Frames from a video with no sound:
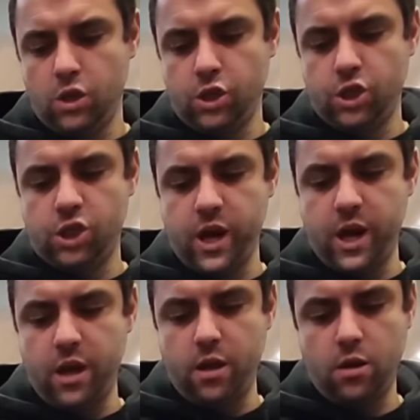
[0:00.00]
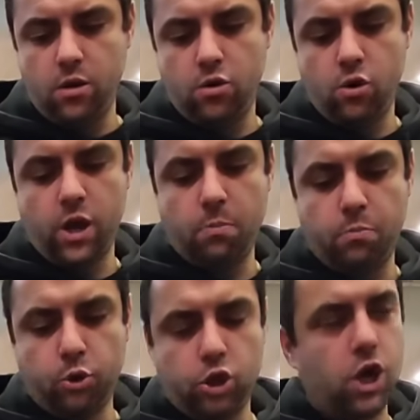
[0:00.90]
the tray you can
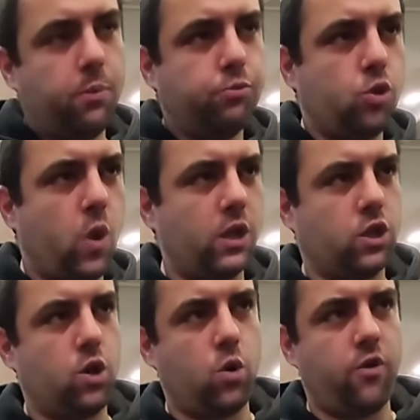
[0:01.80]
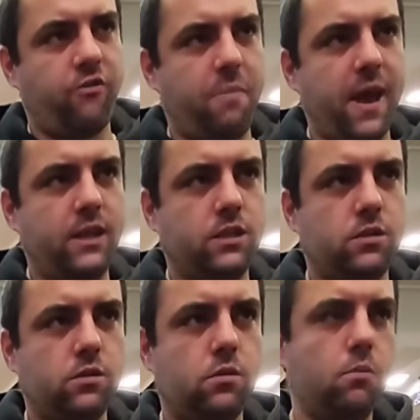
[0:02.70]
put up to one kilo of bait,
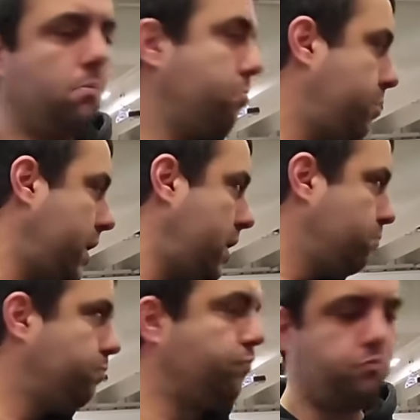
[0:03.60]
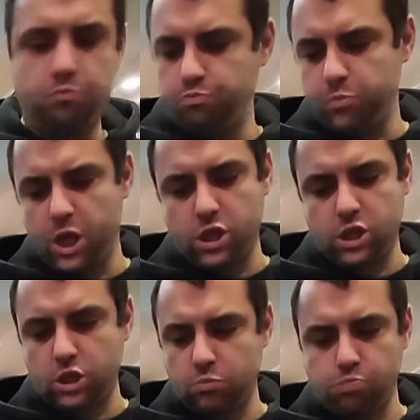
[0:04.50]
but
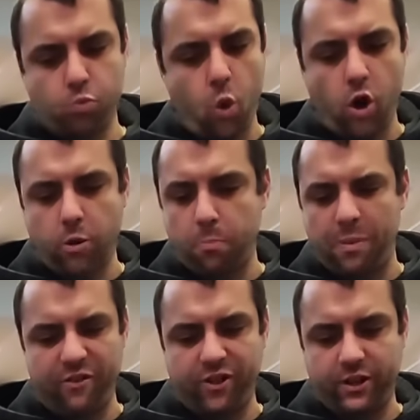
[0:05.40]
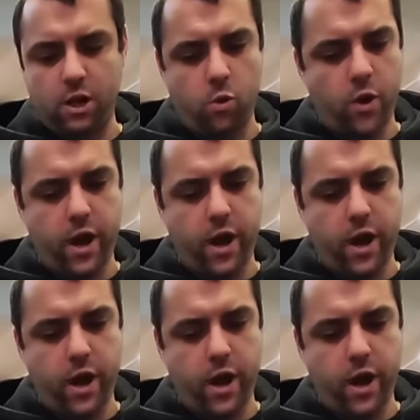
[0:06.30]
it's one kilo of bait. 800